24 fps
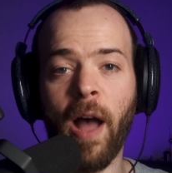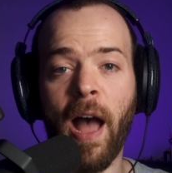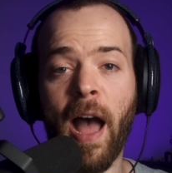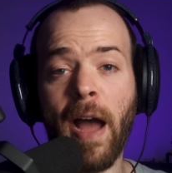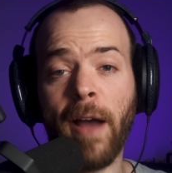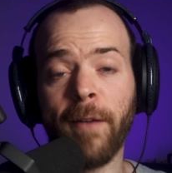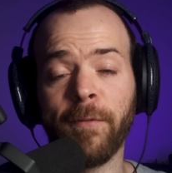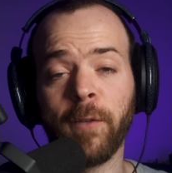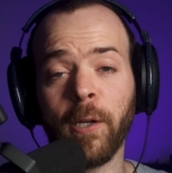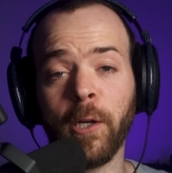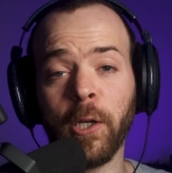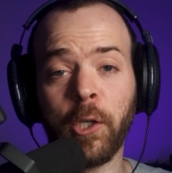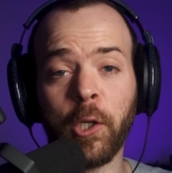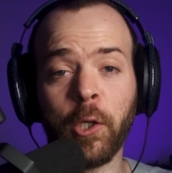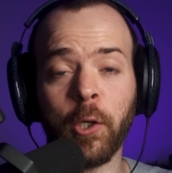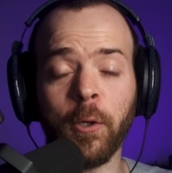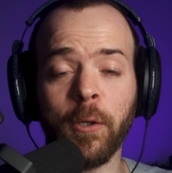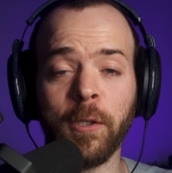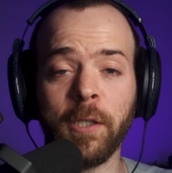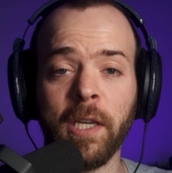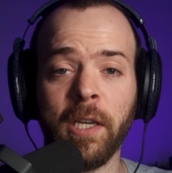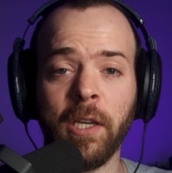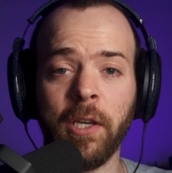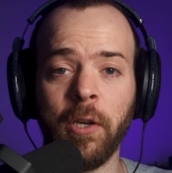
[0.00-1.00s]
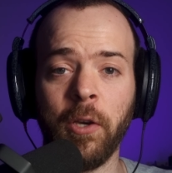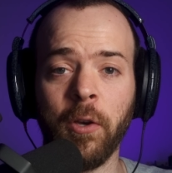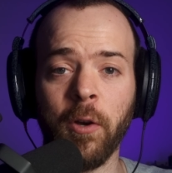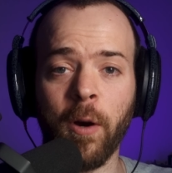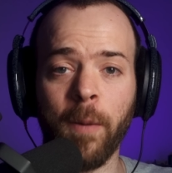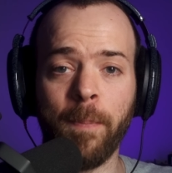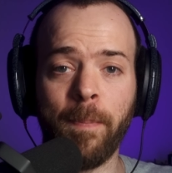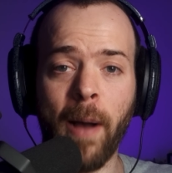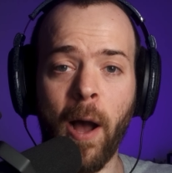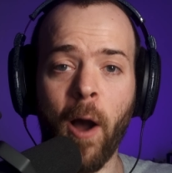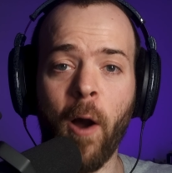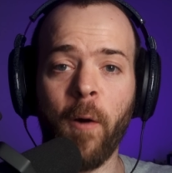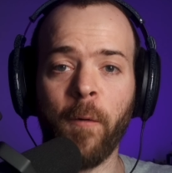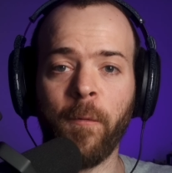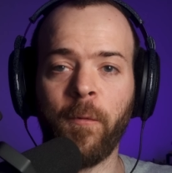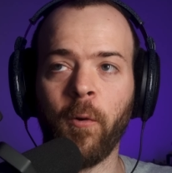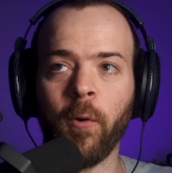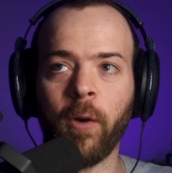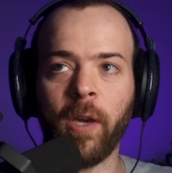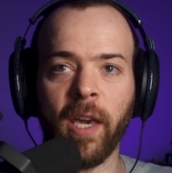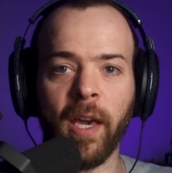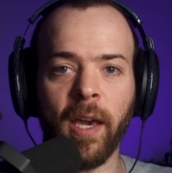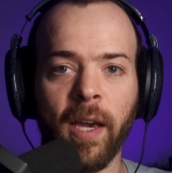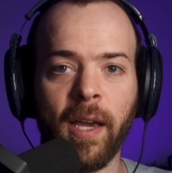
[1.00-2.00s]
after choosing your powerful
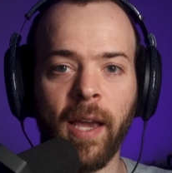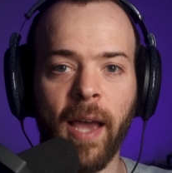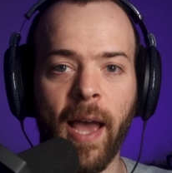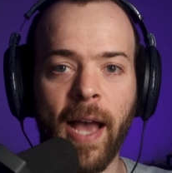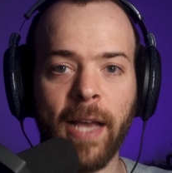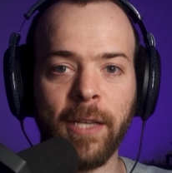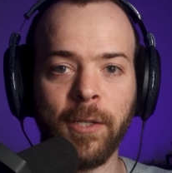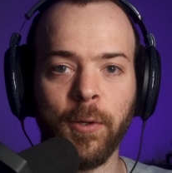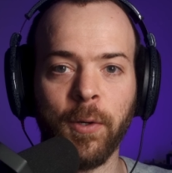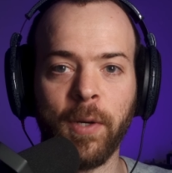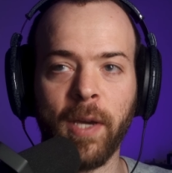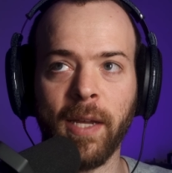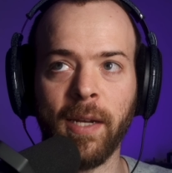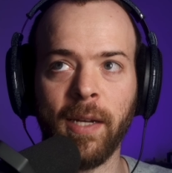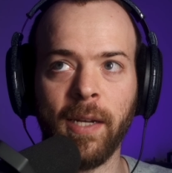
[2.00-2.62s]
kick, as you can